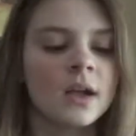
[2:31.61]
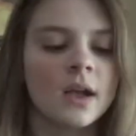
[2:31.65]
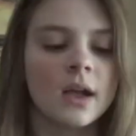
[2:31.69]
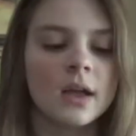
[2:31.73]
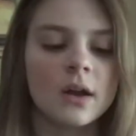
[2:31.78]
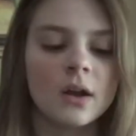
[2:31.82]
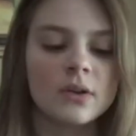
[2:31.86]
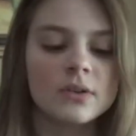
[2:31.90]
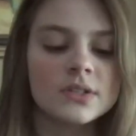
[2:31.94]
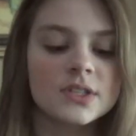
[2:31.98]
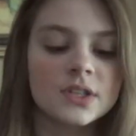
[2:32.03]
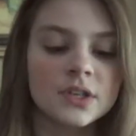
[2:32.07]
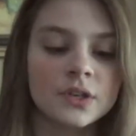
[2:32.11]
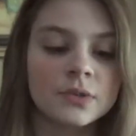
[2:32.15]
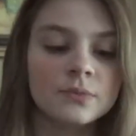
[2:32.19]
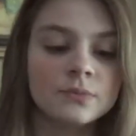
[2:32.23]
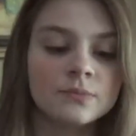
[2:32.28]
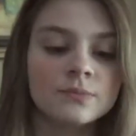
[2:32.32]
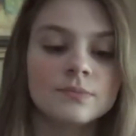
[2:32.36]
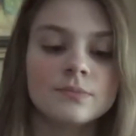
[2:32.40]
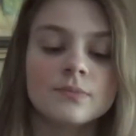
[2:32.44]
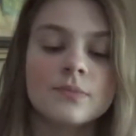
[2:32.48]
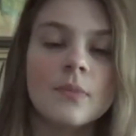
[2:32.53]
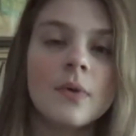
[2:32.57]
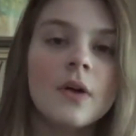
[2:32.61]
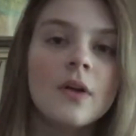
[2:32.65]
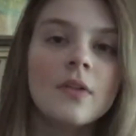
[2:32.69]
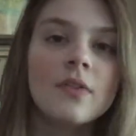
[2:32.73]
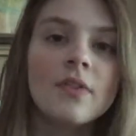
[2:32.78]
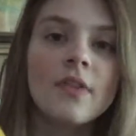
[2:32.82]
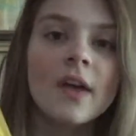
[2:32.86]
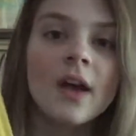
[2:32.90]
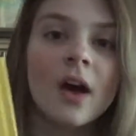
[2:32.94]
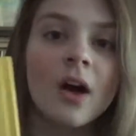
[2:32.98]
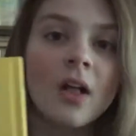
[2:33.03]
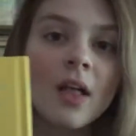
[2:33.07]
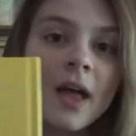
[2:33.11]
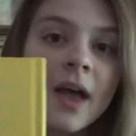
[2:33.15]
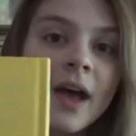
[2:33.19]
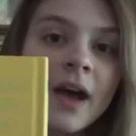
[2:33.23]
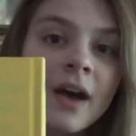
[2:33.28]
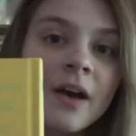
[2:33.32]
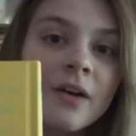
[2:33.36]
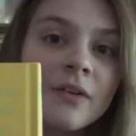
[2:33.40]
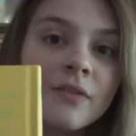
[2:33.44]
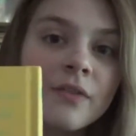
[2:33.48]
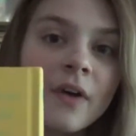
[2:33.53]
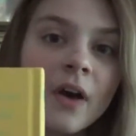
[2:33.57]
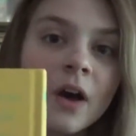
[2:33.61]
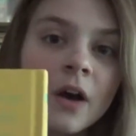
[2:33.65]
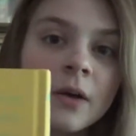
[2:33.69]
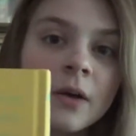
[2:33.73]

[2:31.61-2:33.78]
And also, they all have